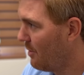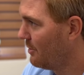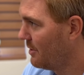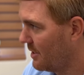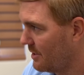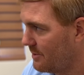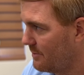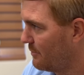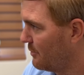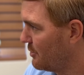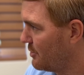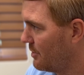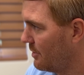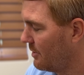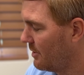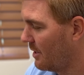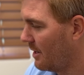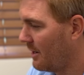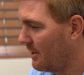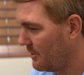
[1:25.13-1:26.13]
yes, for
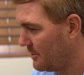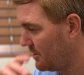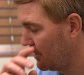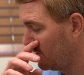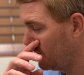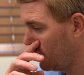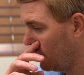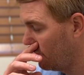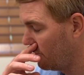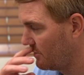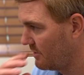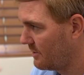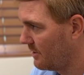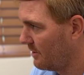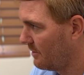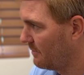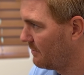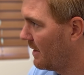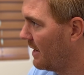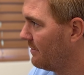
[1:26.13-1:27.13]
sure. Since I was
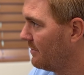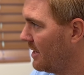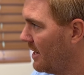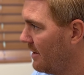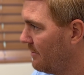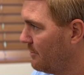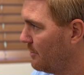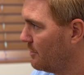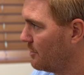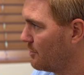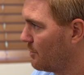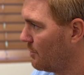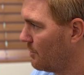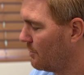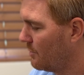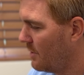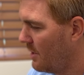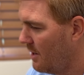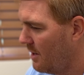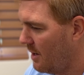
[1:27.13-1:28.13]
5.5 years
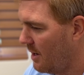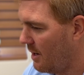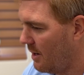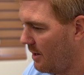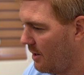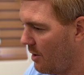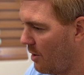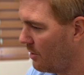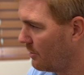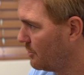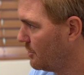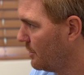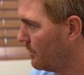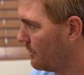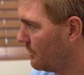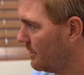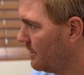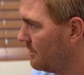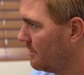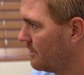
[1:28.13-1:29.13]
old, all
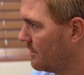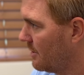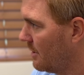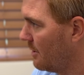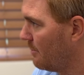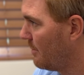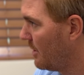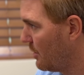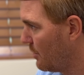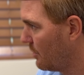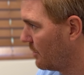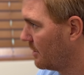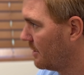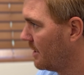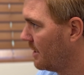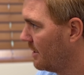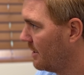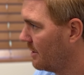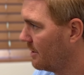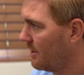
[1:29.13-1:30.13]
children's Mayo
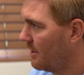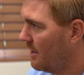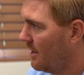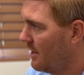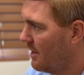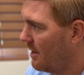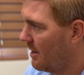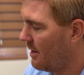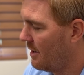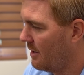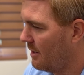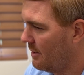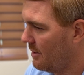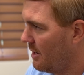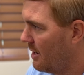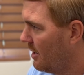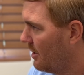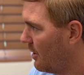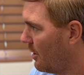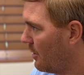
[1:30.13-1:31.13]
Clinic,
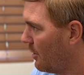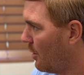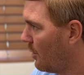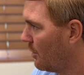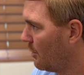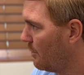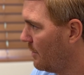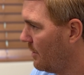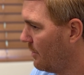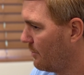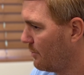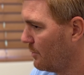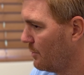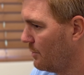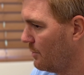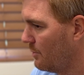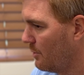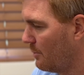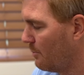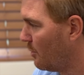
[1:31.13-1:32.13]
all the way
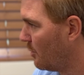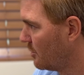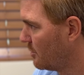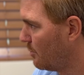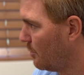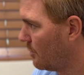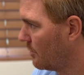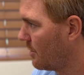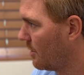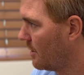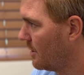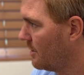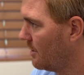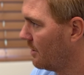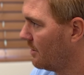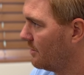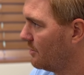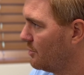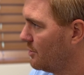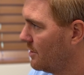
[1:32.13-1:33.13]
through multiple
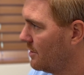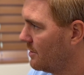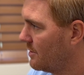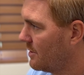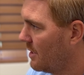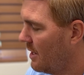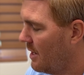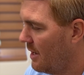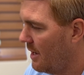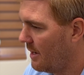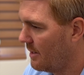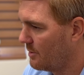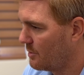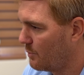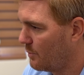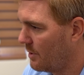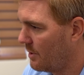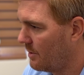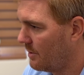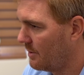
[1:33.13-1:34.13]
cardiologists, as
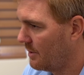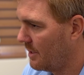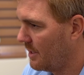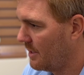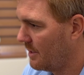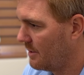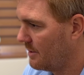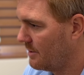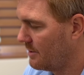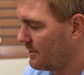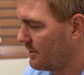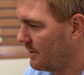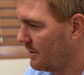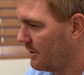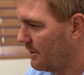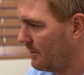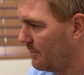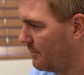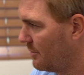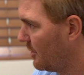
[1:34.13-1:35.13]
well as
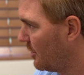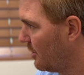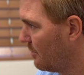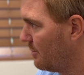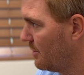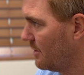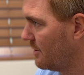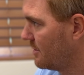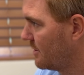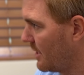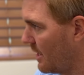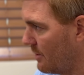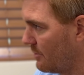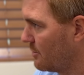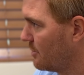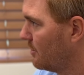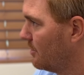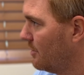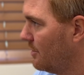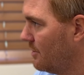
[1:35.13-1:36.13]
therapists,
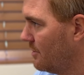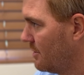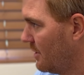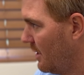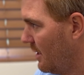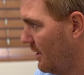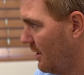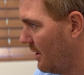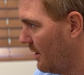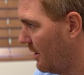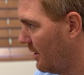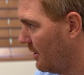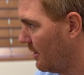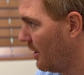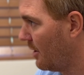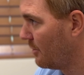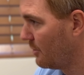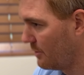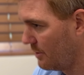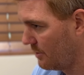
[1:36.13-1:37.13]
counselors,
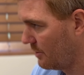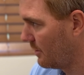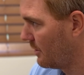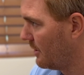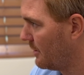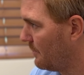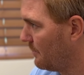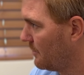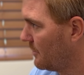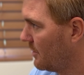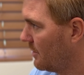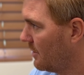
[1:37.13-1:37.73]
other